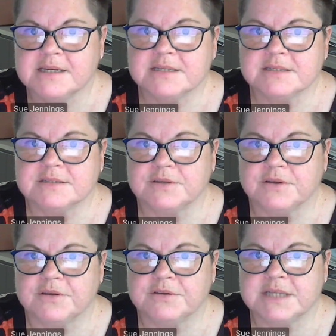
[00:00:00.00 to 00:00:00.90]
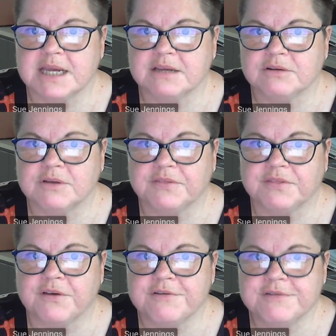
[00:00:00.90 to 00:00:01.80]
So take a look at
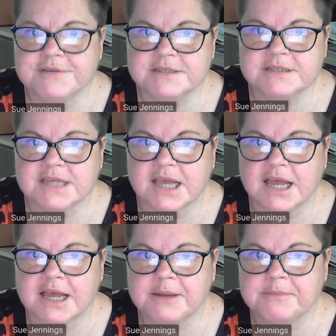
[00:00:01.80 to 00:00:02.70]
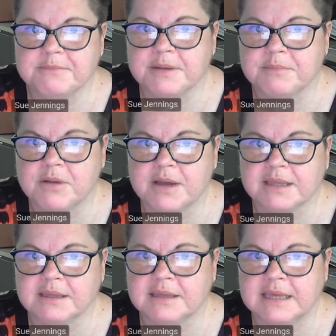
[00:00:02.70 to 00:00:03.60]
those. It might
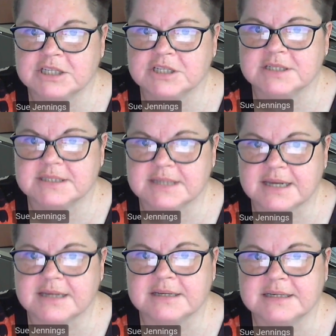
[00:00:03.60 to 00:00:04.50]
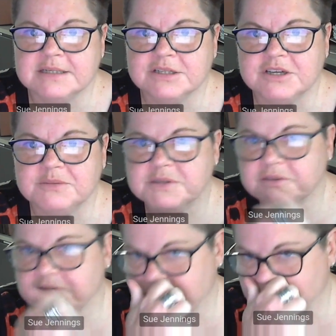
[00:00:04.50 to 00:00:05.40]
get you started in terms
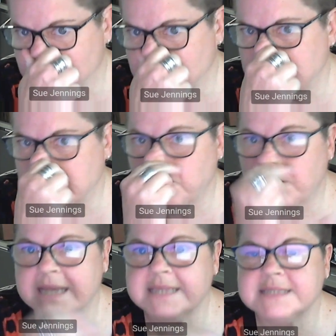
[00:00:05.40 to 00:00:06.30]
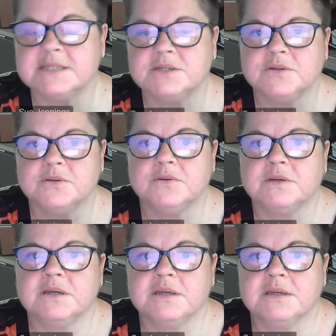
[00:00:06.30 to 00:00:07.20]
of if you're looking at ways to